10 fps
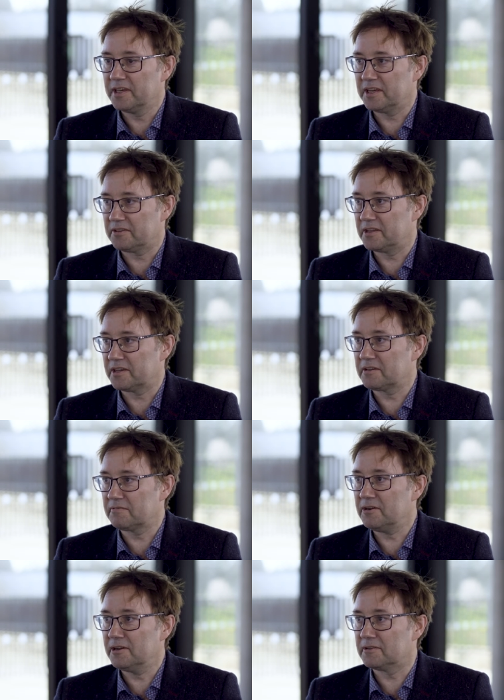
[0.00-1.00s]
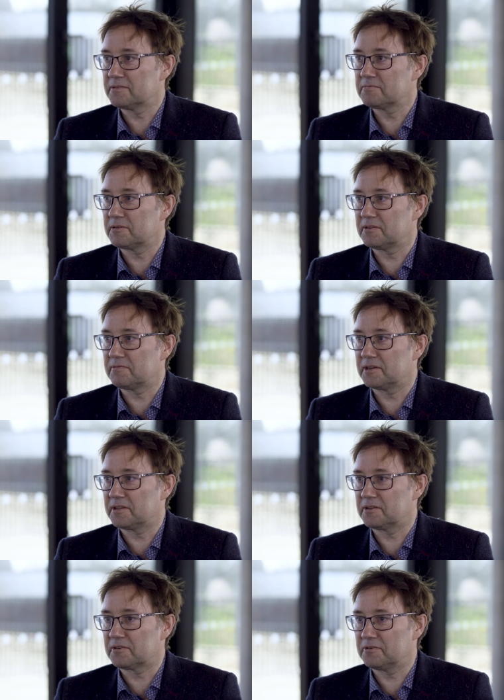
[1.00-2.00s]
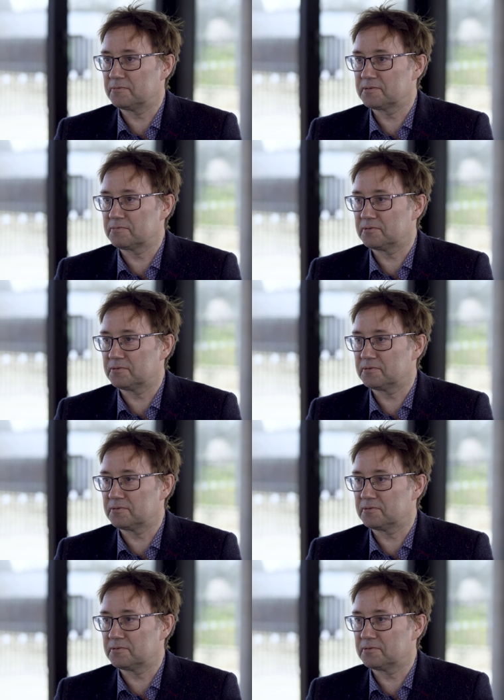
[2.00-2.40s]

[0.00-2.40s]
ethnic violence where different ethnic groups